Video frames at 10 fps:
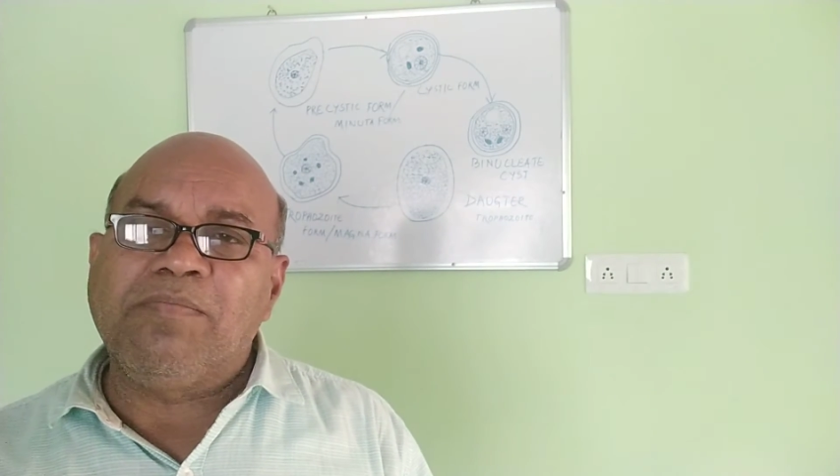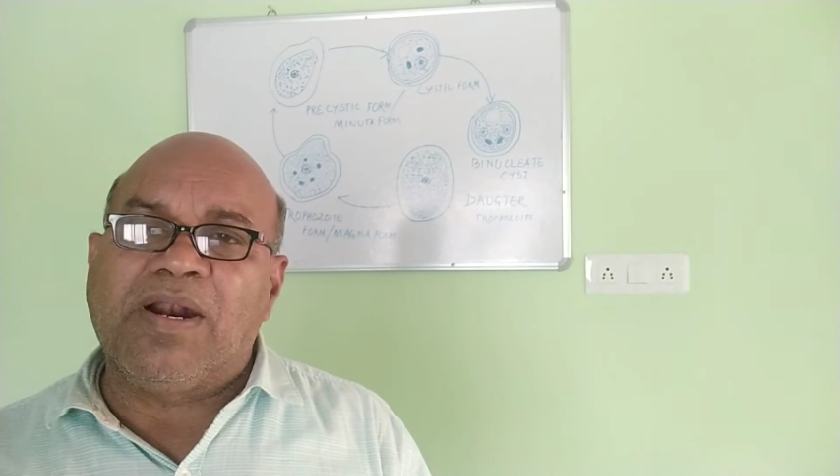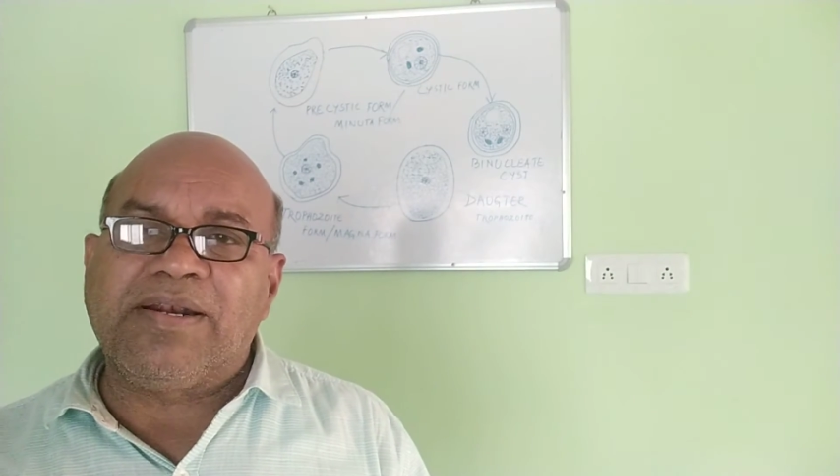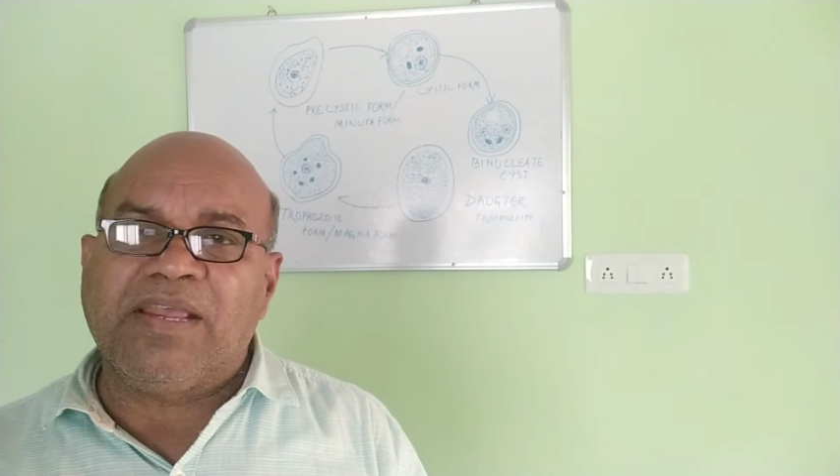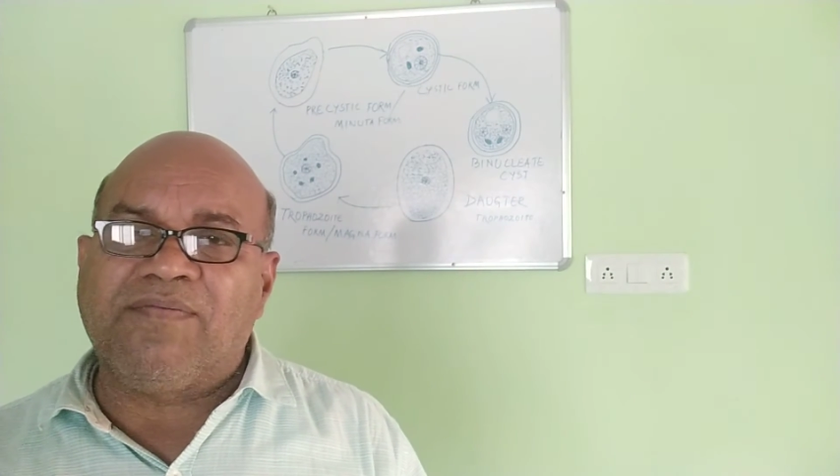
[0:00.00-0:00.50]

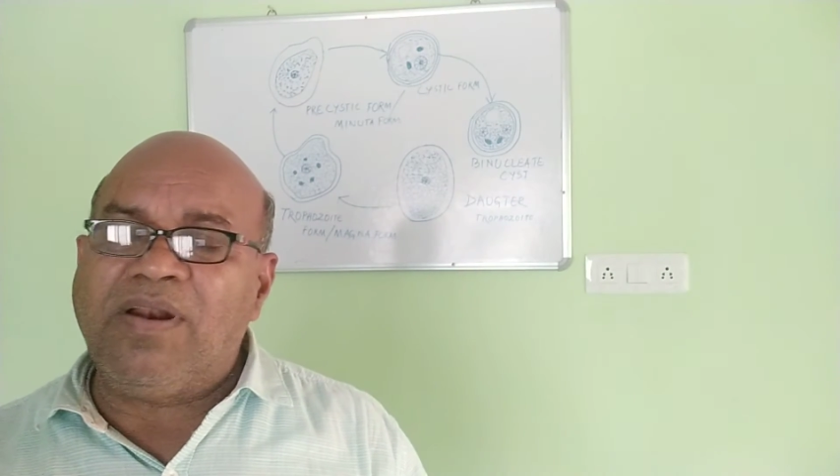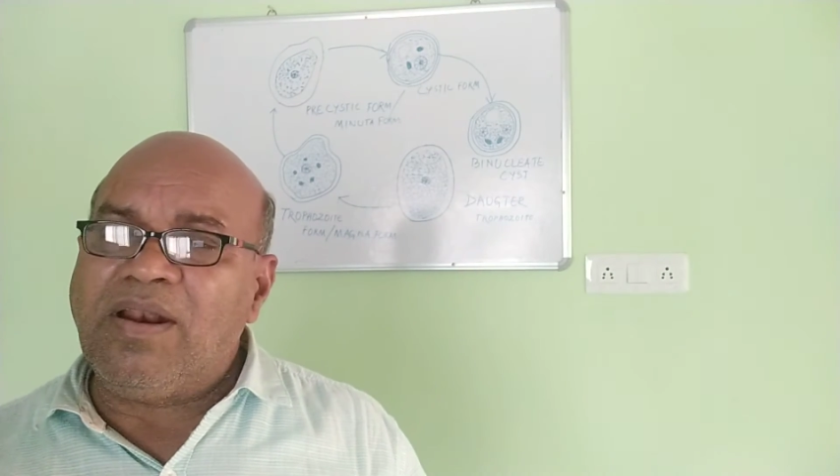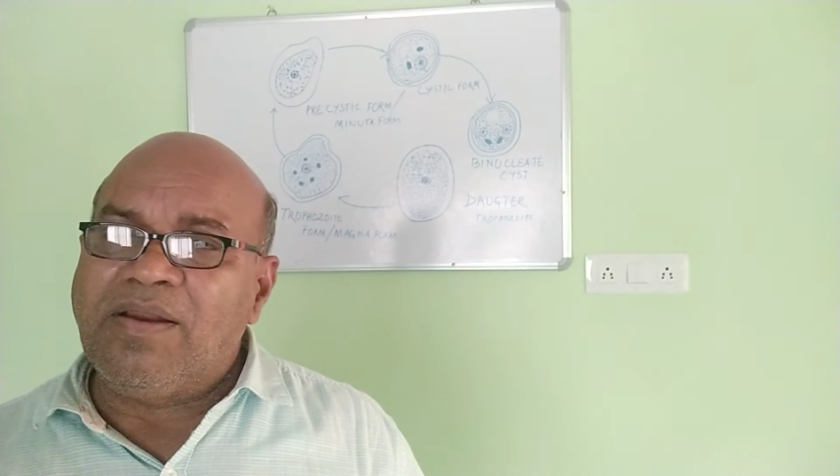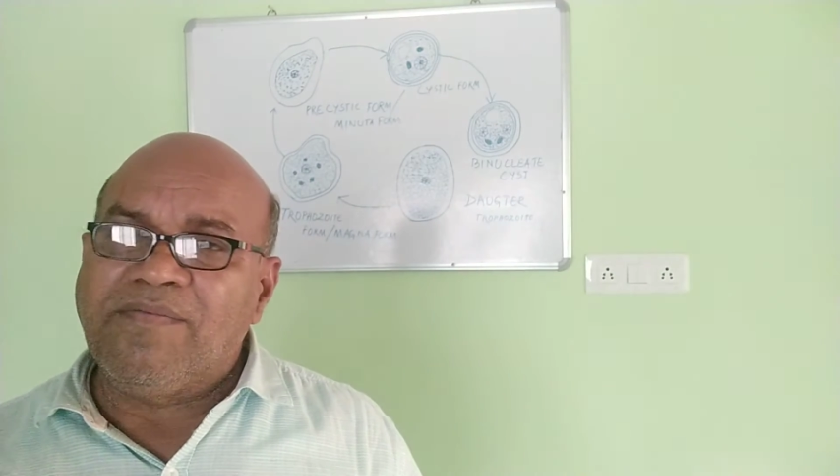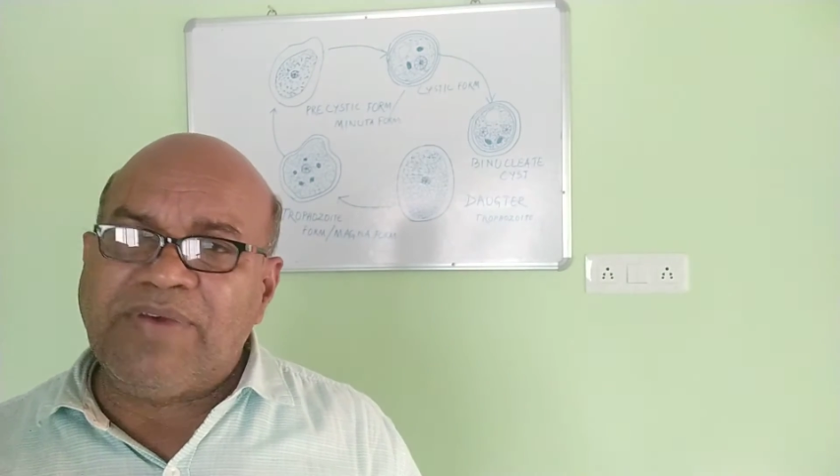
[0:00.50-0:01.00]

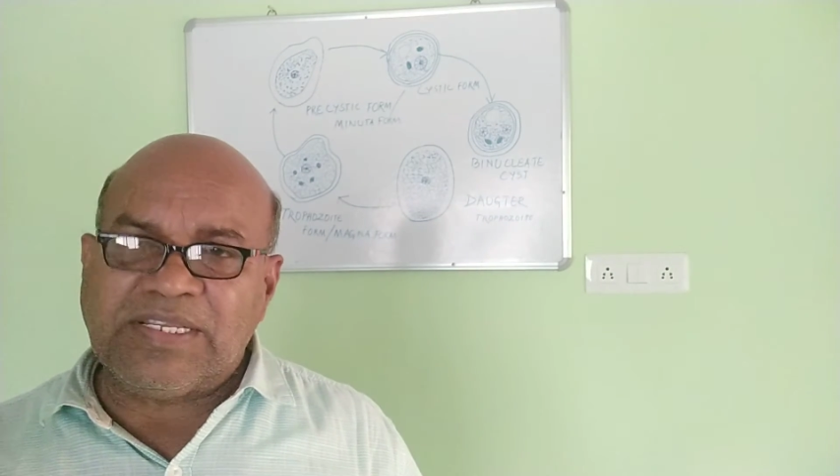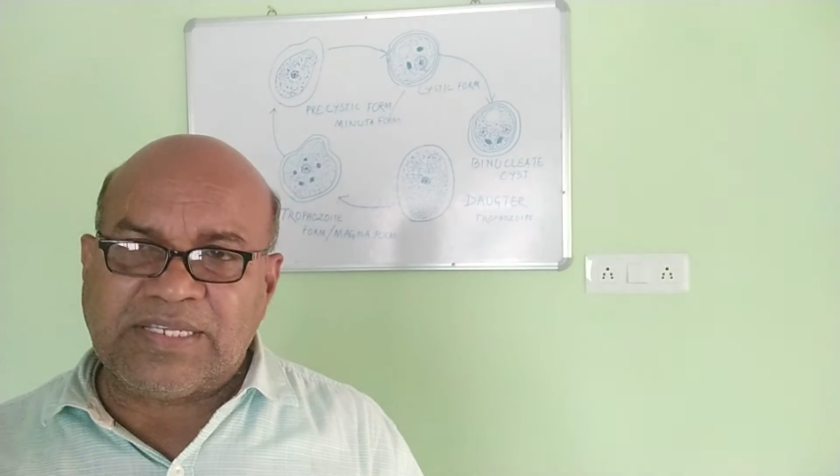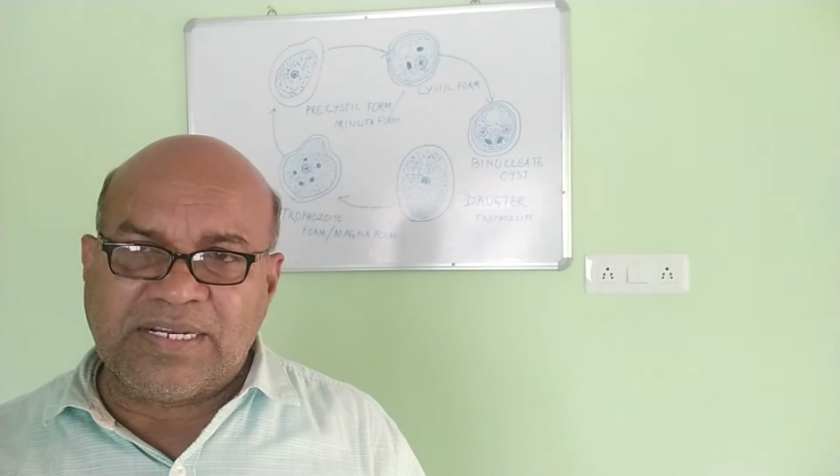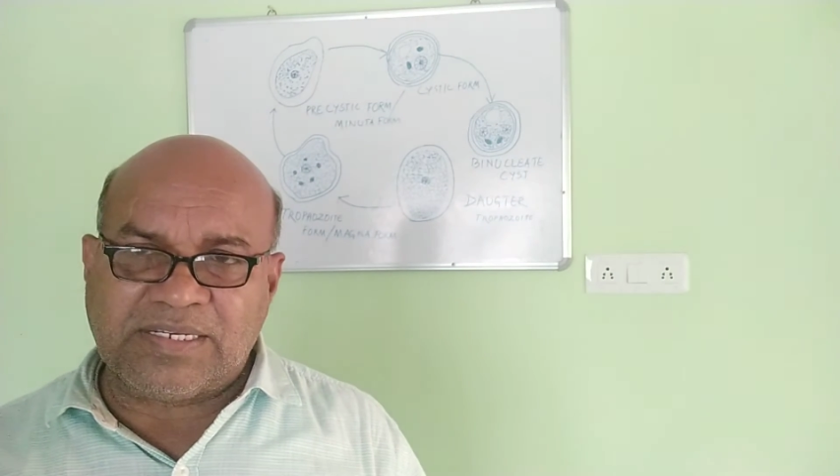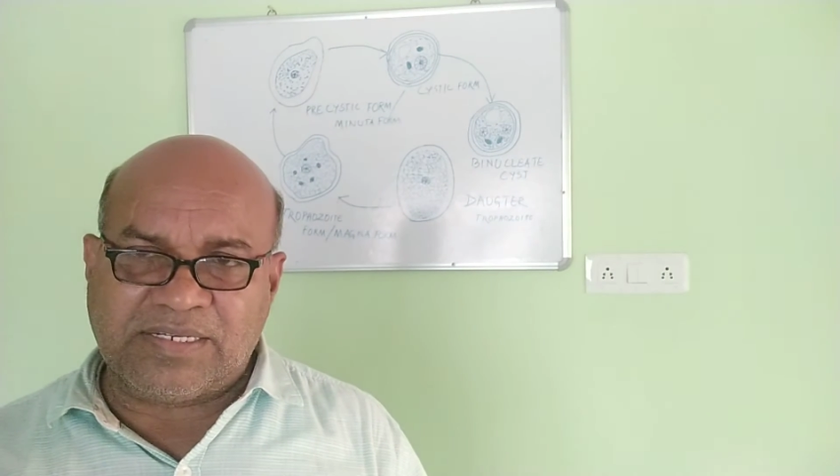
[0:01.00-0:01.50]
multiple
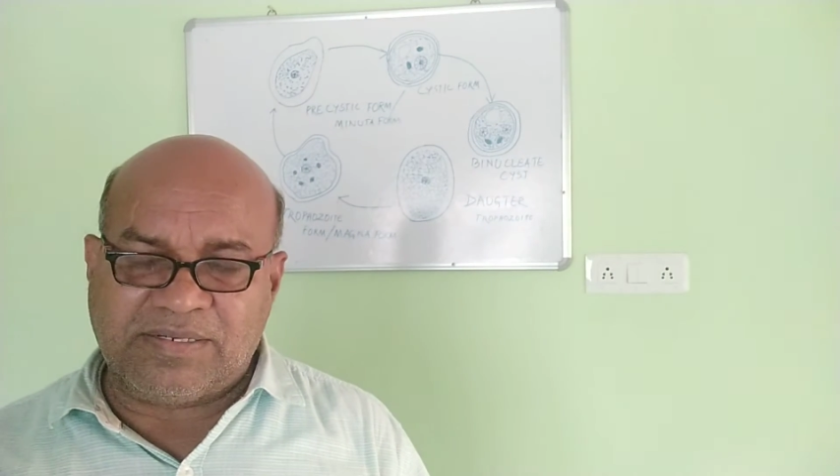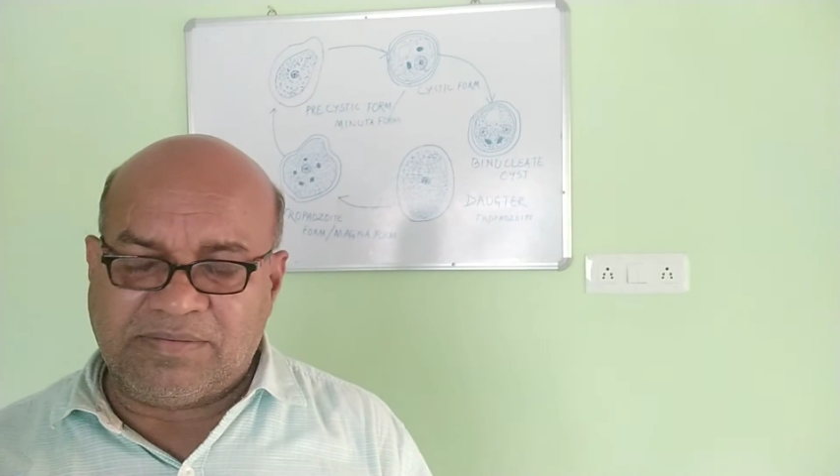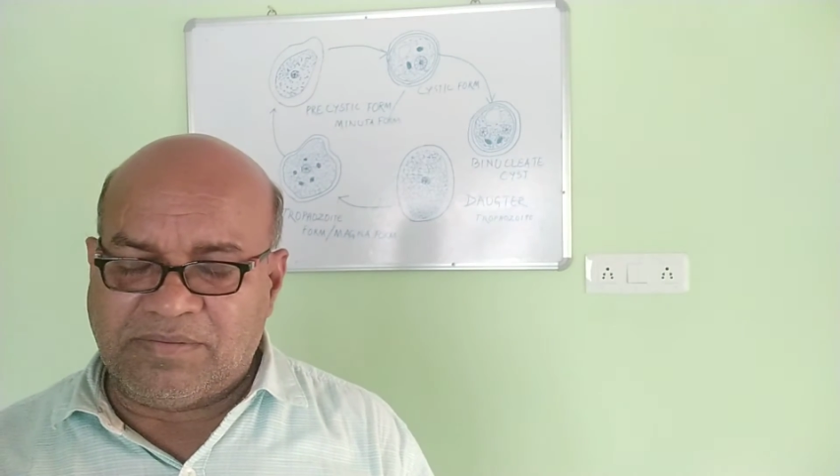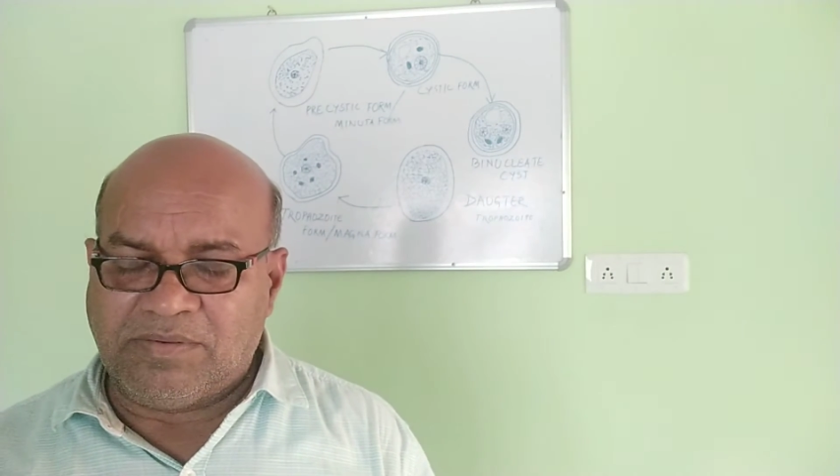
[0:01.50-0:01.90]
fissions.